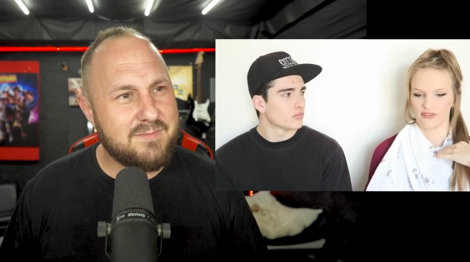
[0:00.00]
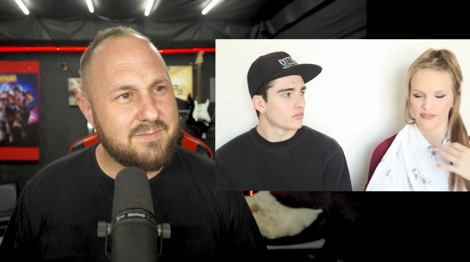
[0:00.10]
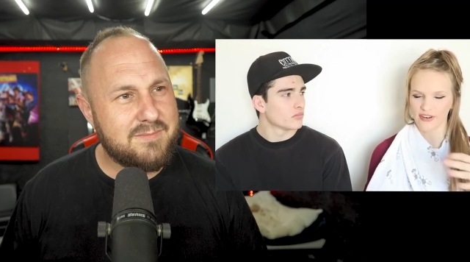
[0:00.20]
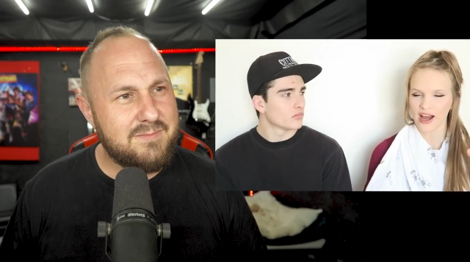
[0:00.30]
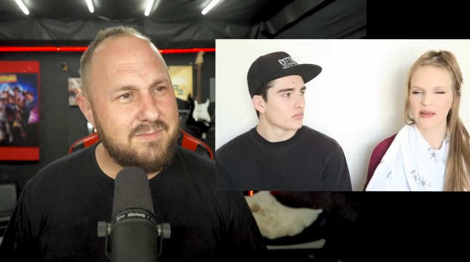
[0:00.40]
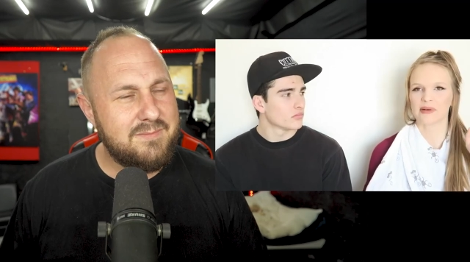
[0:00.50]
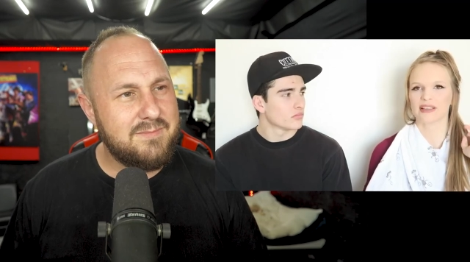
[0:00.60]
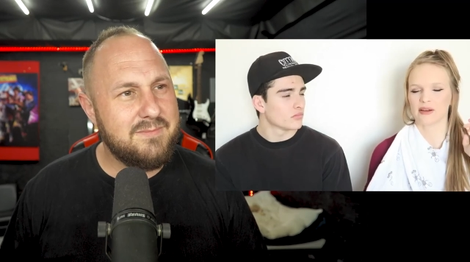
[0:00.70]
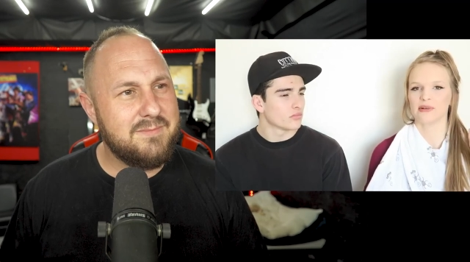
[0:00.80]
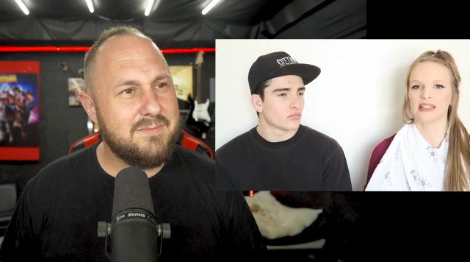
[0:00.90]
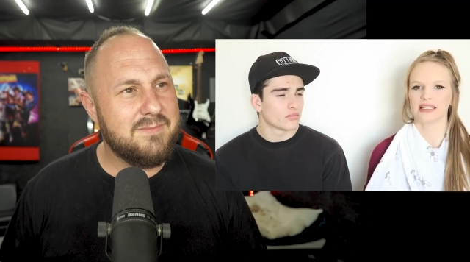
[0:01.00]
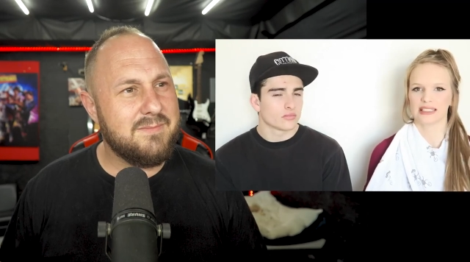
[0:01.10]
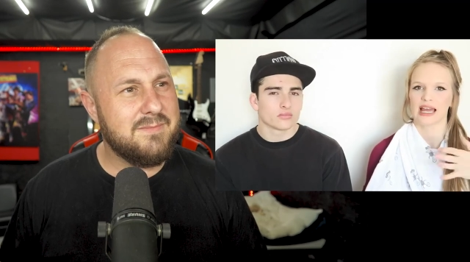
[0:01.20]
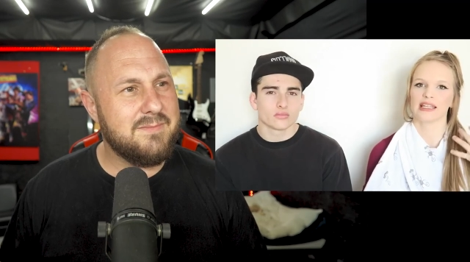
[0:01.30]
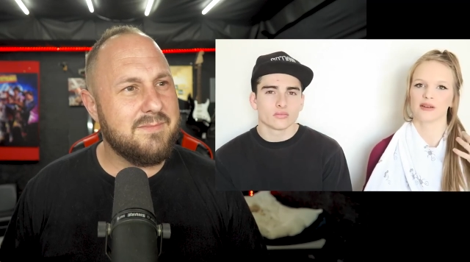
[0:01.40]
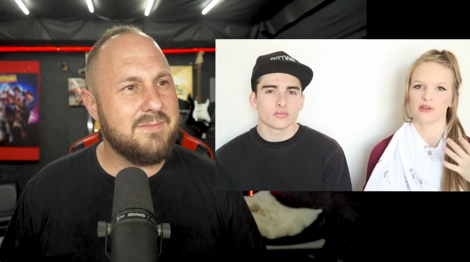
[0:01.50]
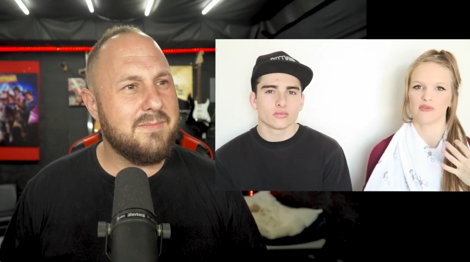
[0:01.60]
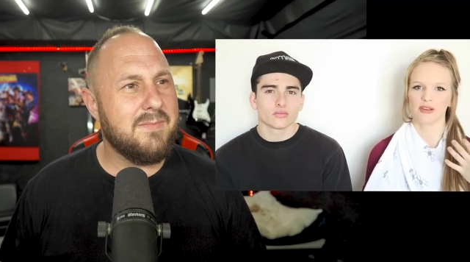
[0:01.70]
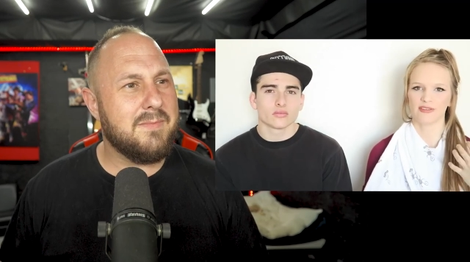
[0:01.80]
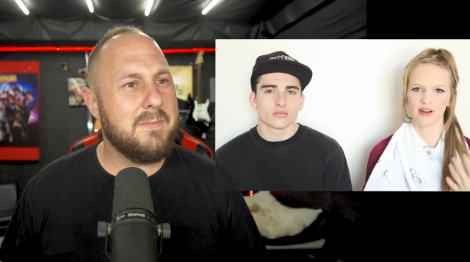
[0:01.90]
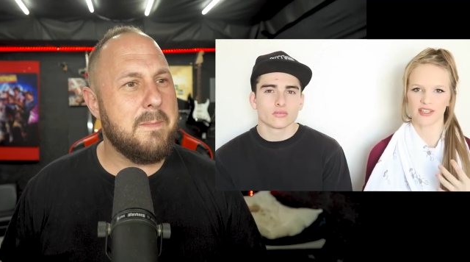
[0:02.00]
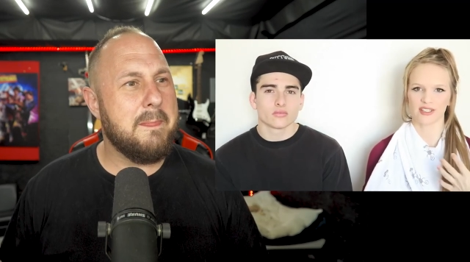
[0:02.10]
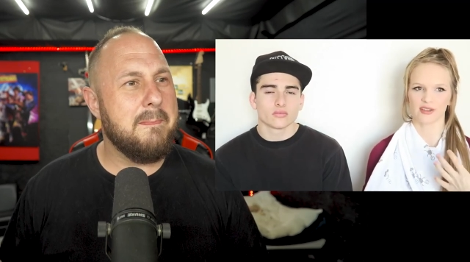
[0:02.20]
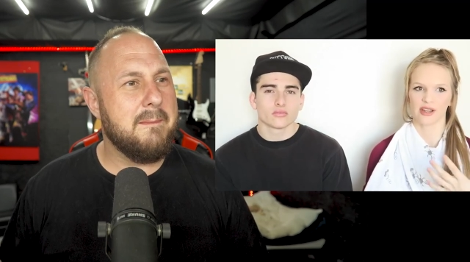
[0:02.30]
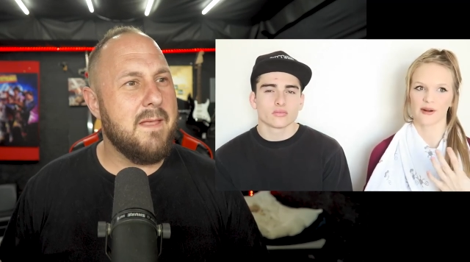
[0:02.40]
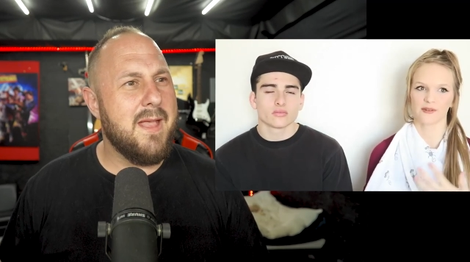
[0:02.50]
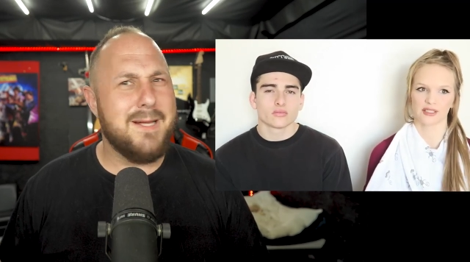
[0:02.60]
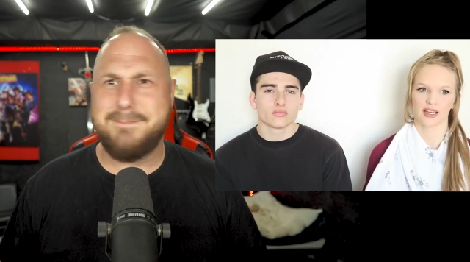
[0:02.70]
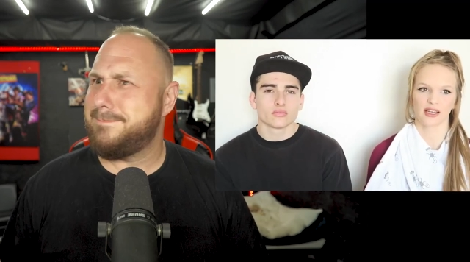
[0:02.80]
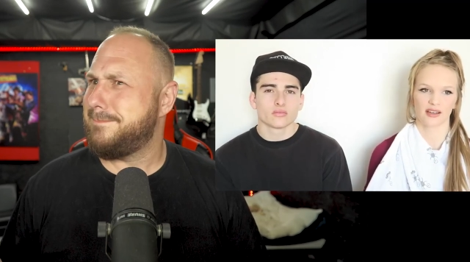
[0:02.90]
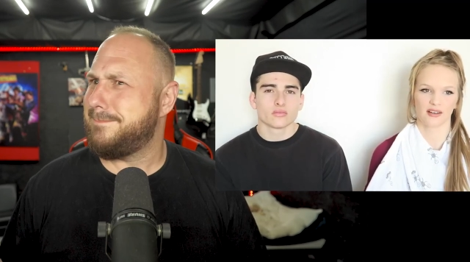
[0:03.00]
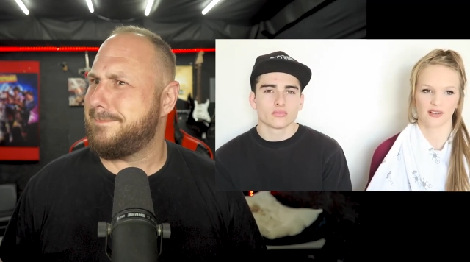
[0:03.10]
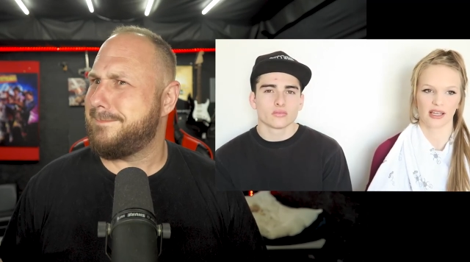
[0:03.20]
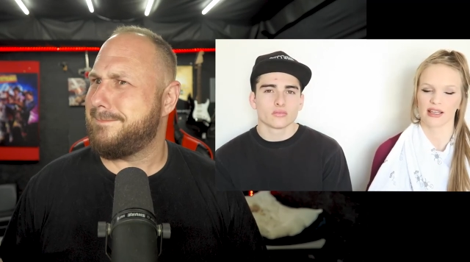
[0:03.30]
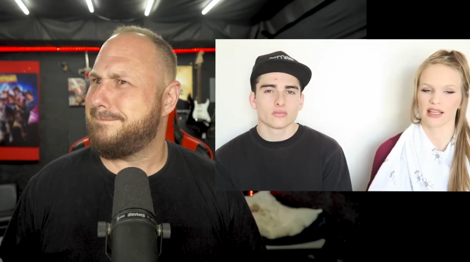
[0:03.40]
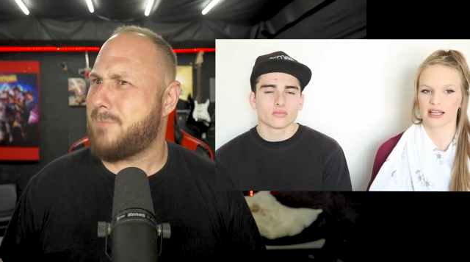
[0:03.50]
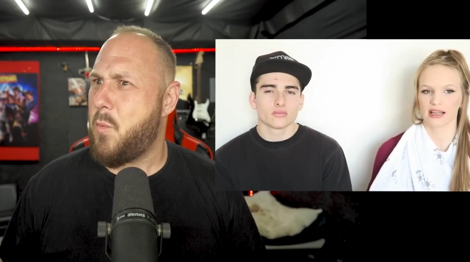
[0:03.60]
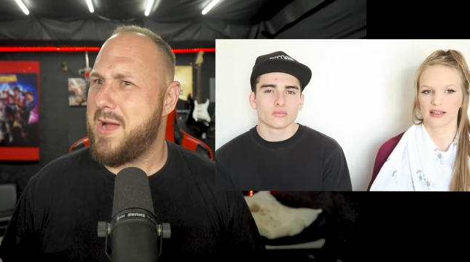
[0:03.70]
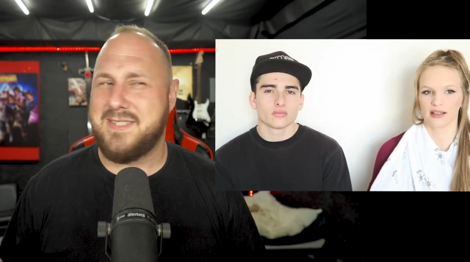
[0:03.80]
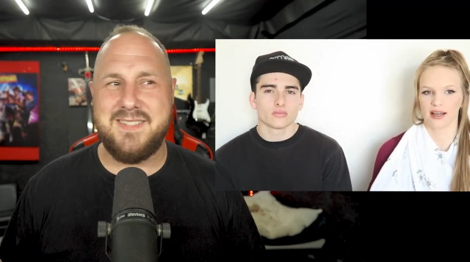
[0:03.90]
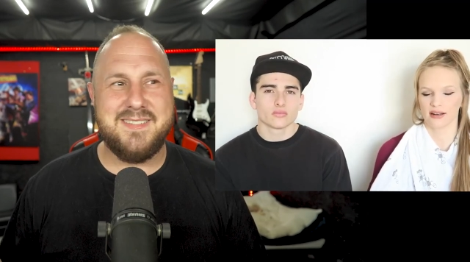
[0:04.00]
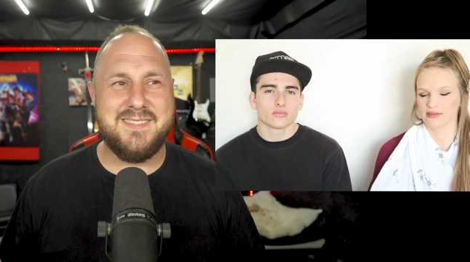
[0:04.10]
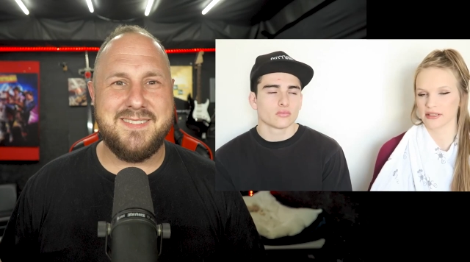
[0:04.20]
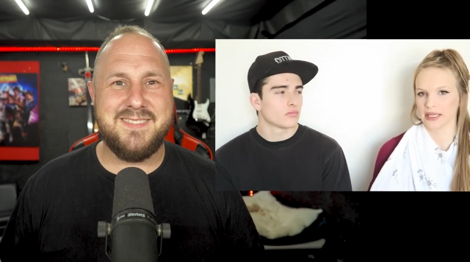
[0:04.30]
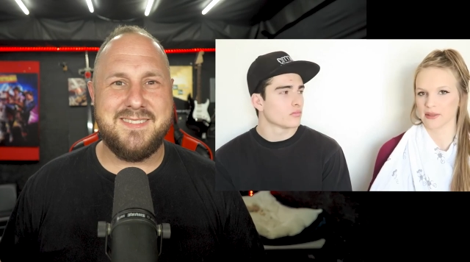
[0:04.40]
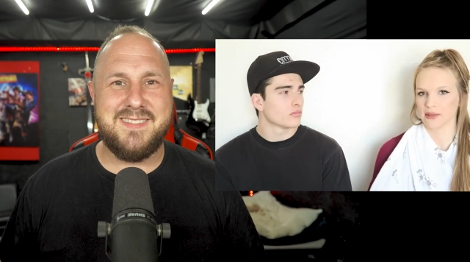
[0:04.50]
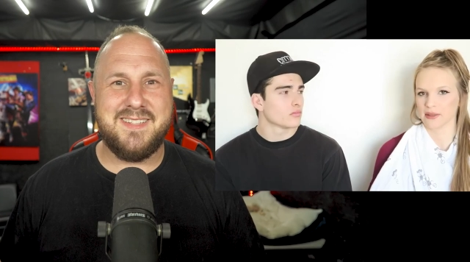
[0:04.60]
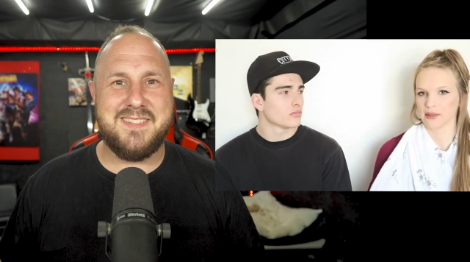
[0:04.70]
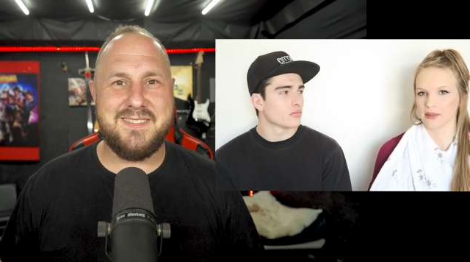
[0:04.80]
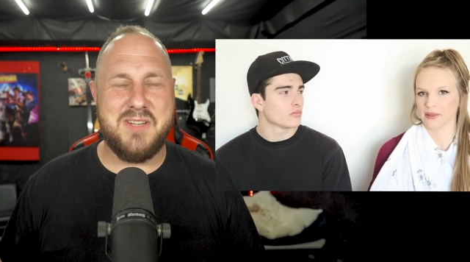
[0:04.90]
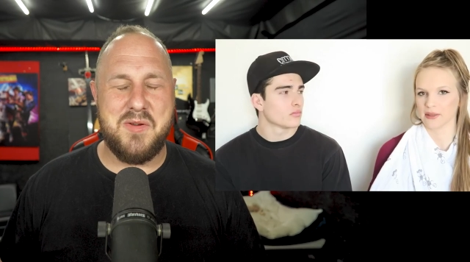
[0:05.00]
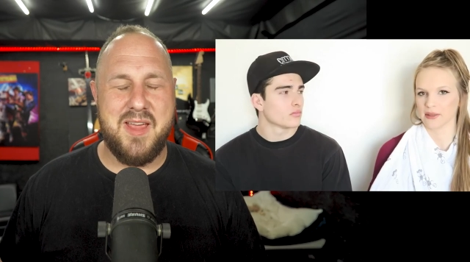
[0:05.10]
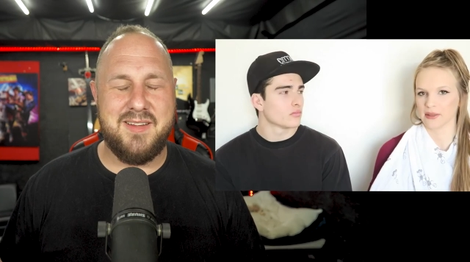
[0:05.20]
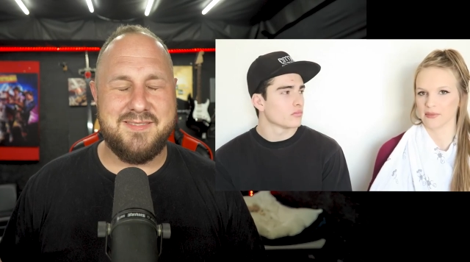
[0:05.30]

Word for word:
Speaker 1: fought, but then we decided that we would be friends. So then I was like, okay, like what? I don't think that's okay.